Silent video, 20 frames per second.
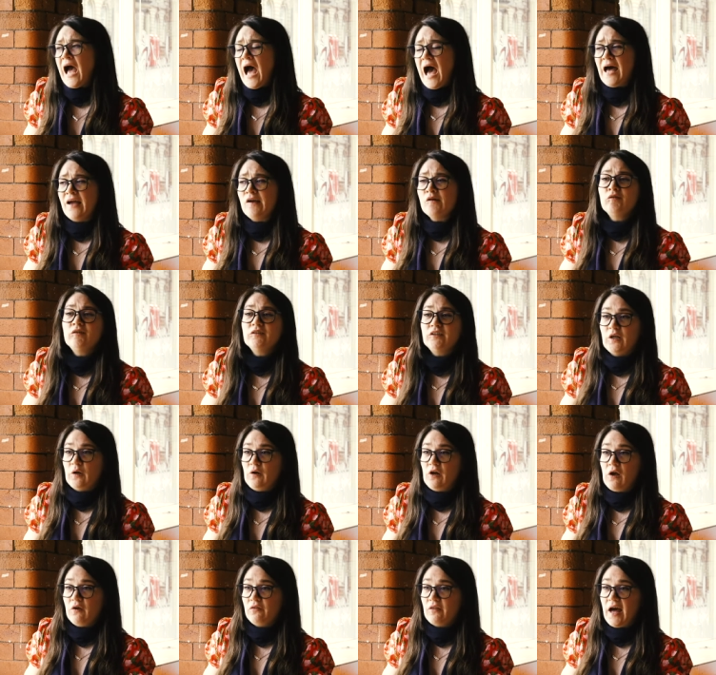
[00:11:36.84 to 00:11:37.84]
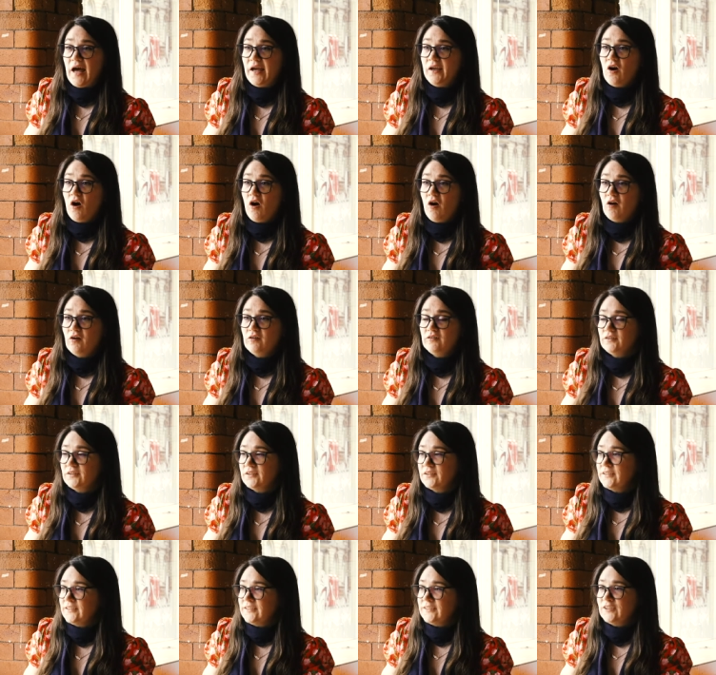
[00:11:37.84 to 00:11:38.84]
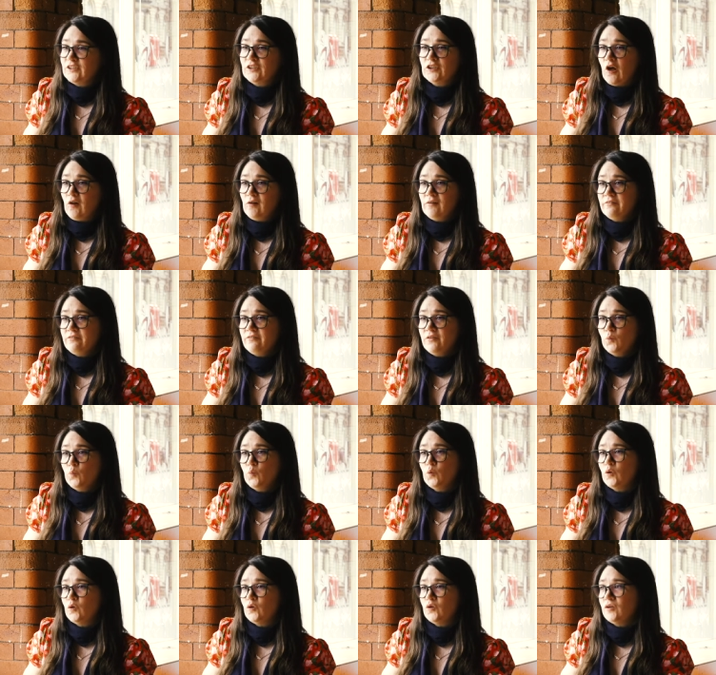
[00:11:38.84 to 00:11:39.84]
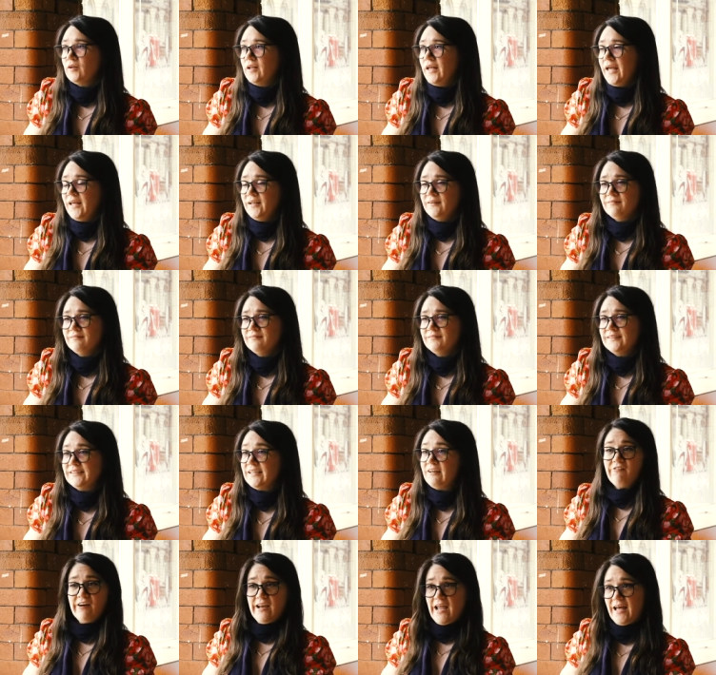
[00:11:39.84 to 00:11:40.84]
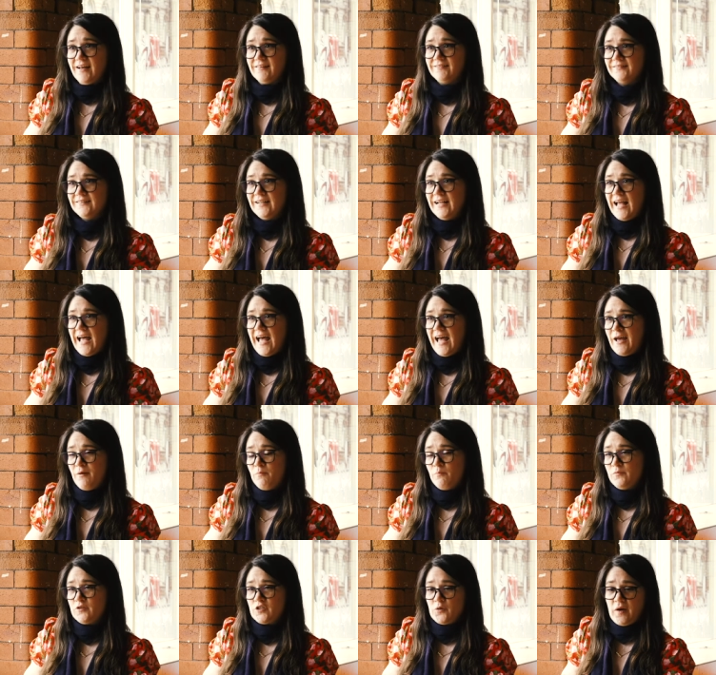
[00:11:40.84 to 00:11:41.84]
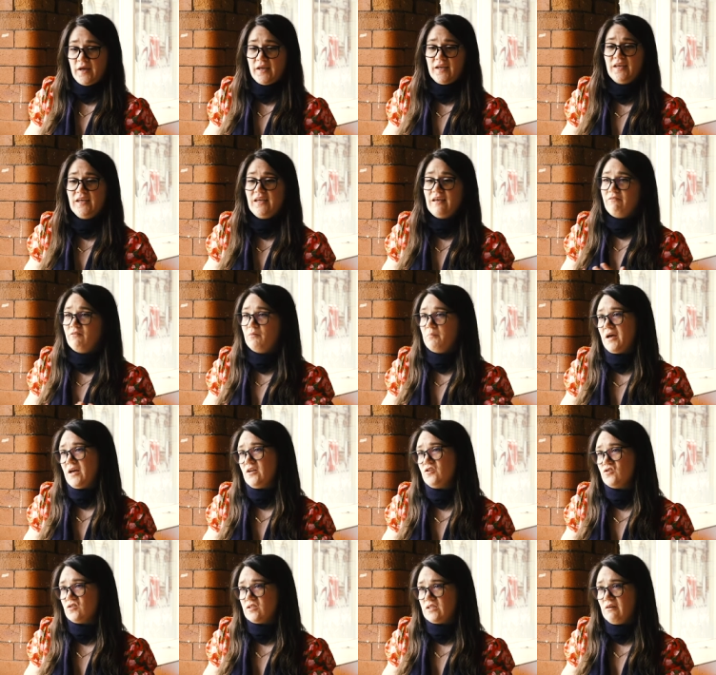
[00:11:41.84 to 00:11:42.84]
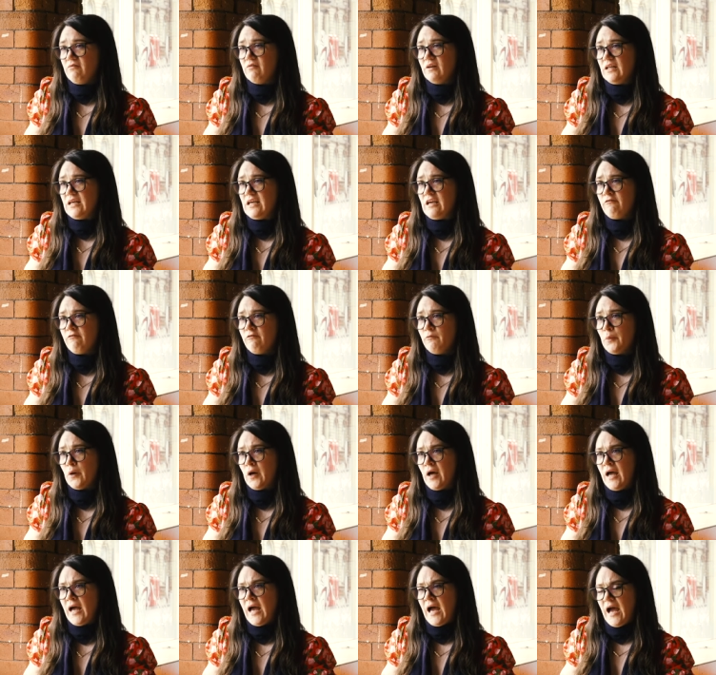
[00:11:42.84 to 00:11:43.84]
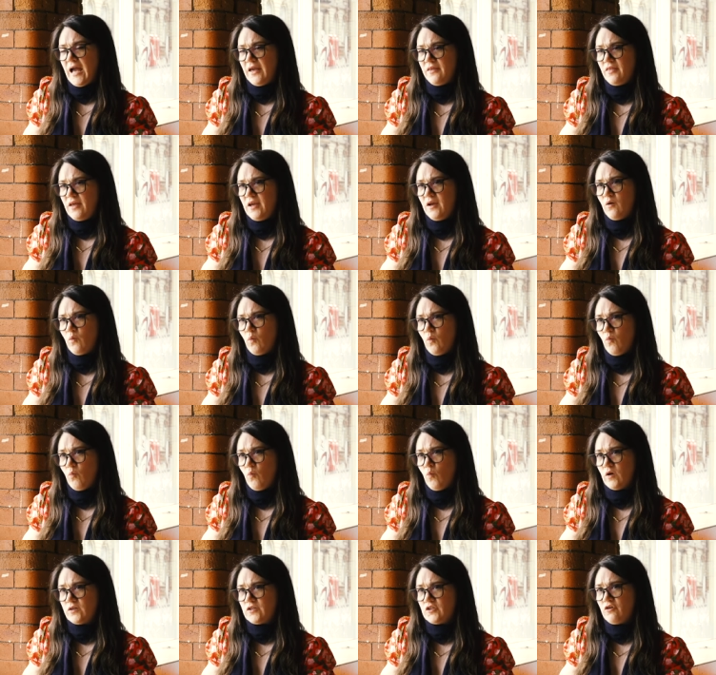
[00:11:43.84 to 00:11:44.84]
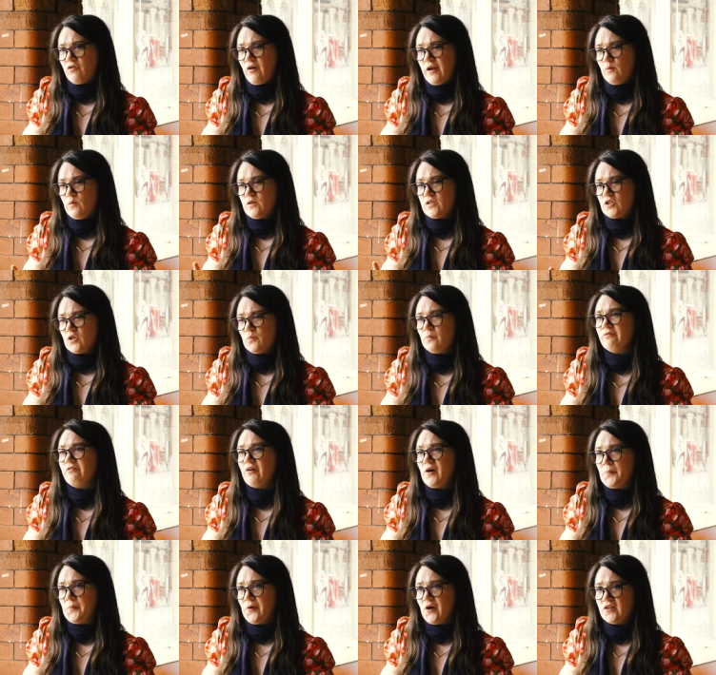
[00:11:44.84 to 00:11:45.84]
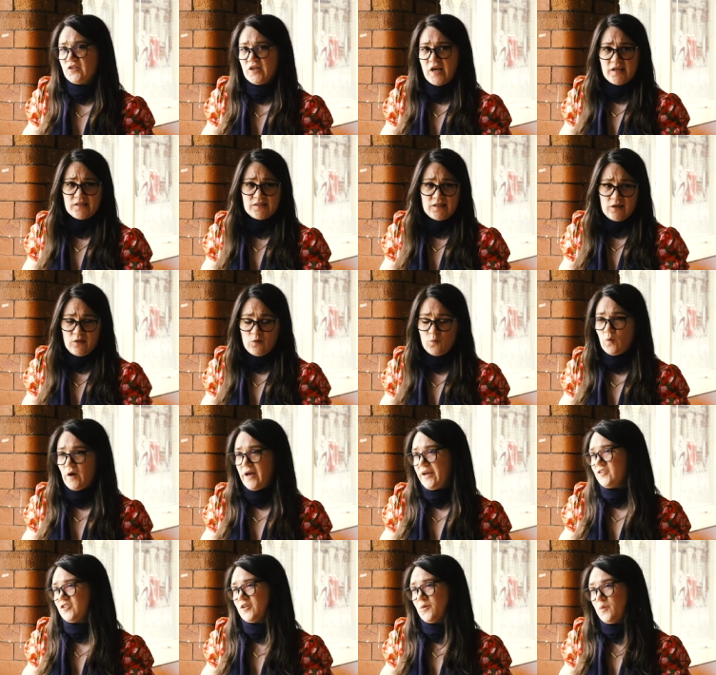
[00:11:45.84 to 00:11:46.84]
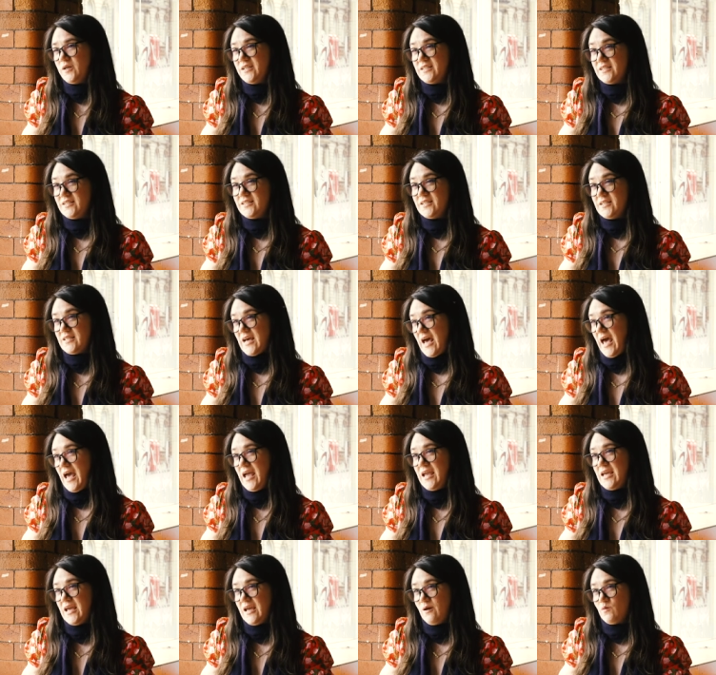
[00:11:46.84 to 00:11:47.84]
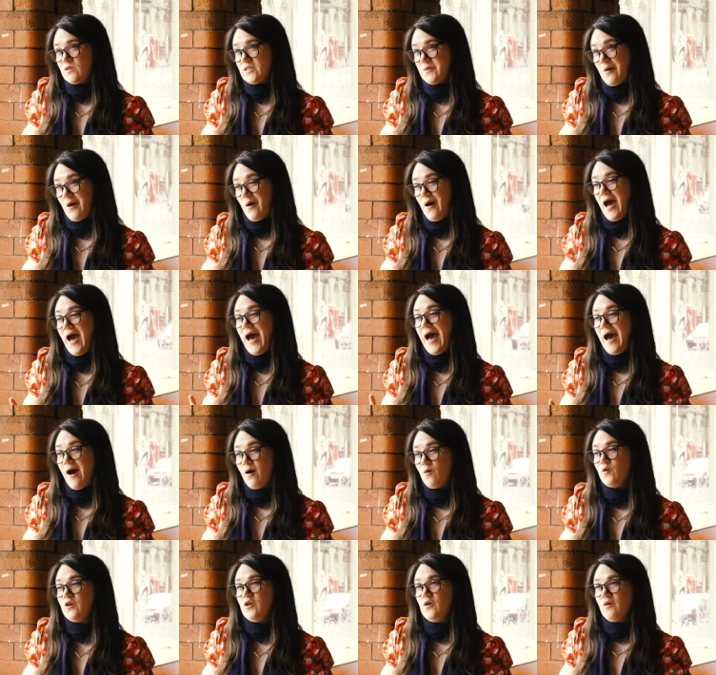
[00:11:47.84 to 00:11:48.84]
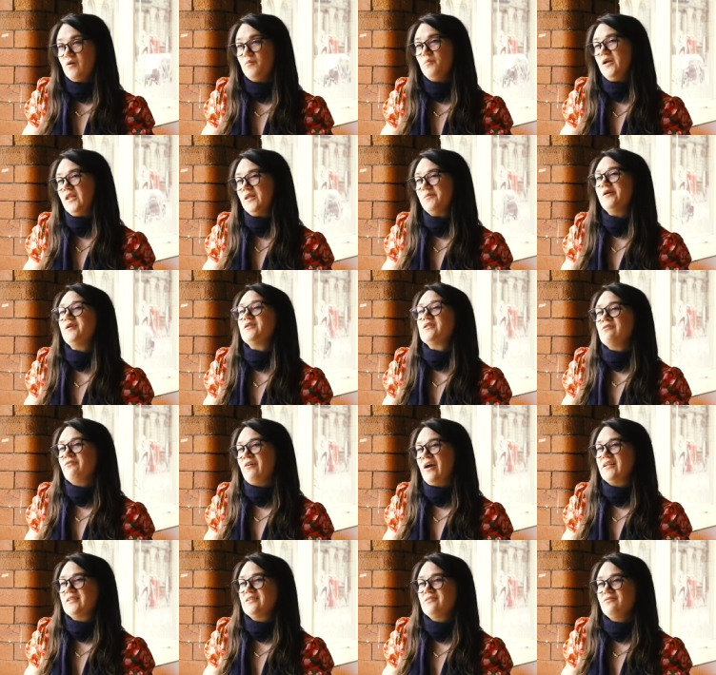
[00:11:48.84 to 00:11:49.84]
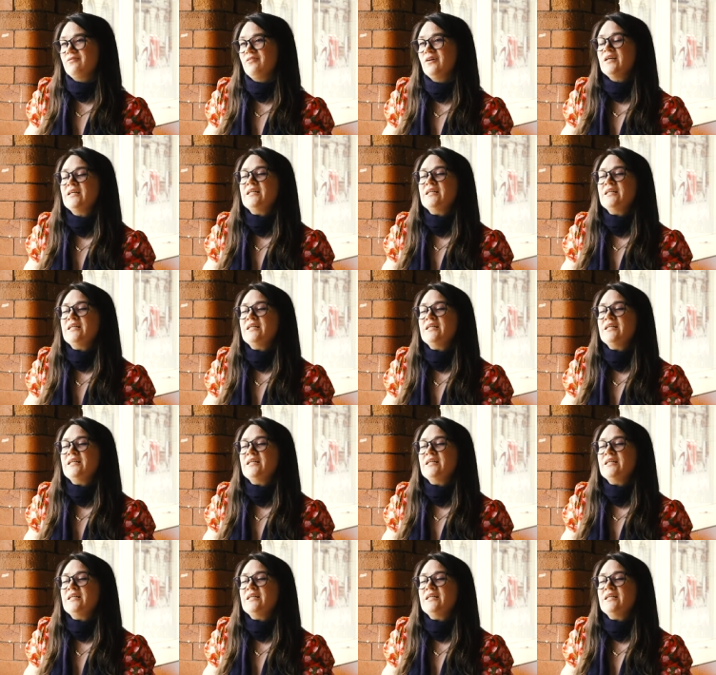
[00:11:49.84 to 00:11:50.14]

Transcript: I also know that I can't solve the war in Syria, um, so I can give emergency relief. But I think what's great with some of our projects, like the workshop we did today, it was about how you can be the most effective